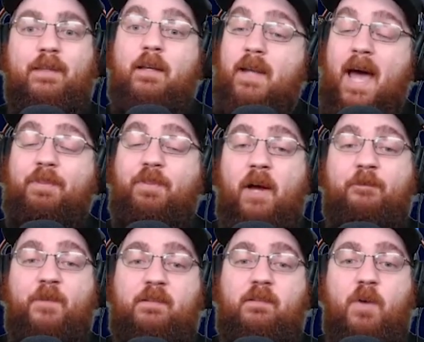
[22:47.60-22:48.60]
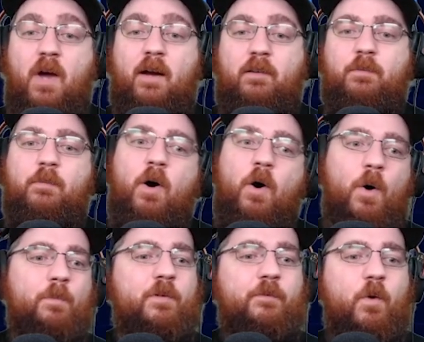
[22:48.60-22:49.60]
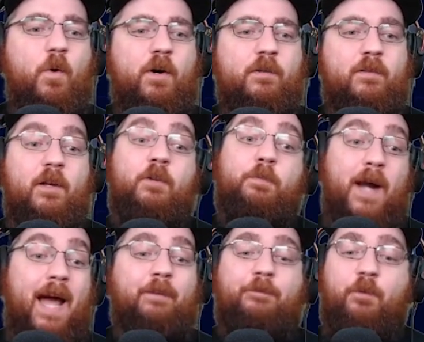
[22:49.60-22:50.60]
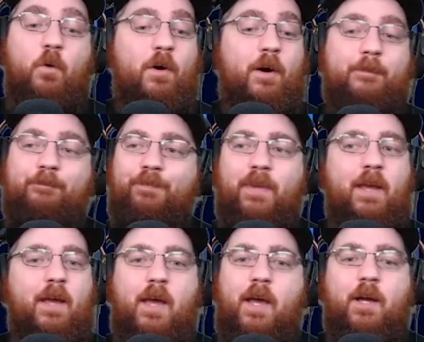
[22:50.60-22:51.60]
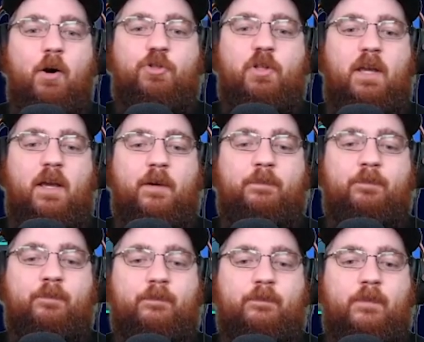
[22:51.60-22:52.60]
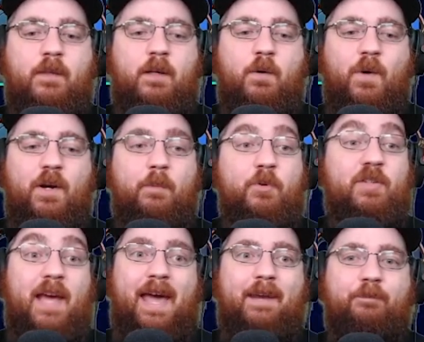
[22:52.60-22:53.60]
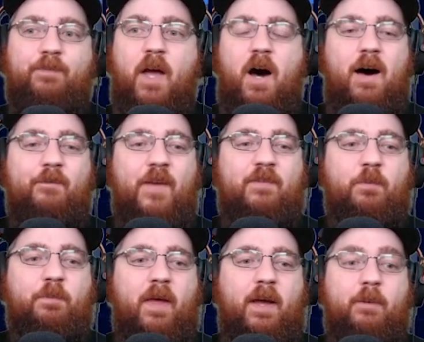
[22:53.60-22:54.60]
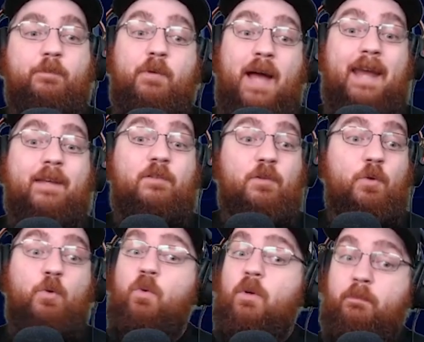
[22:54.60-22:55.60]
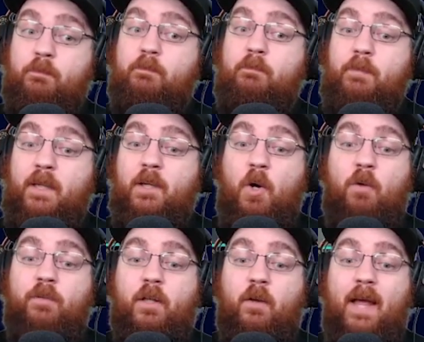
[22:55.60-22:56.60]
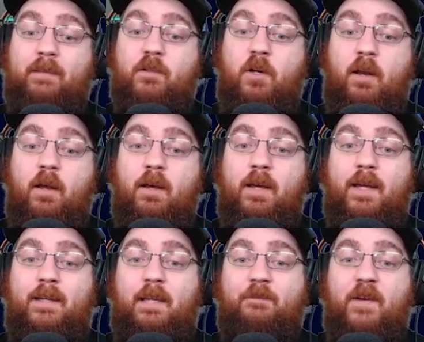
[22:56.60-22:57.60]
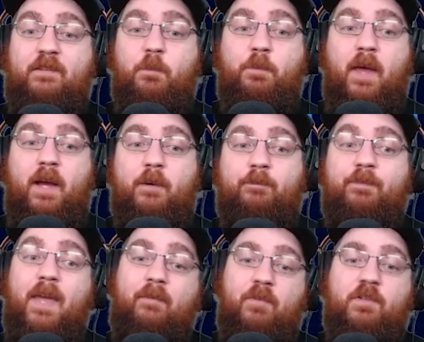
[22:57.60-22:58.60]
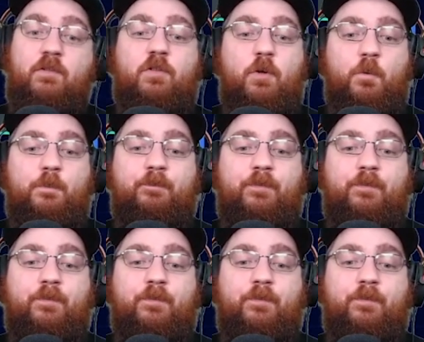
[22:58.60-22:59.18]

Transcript: Ninth in offensive yards. Mahomes, of course. There's Pratt at four. Coach of the year. We're at number 10. Offensive player, Pratt at two. Beating Colvin, though. That's good. Defensive player, Evans at two.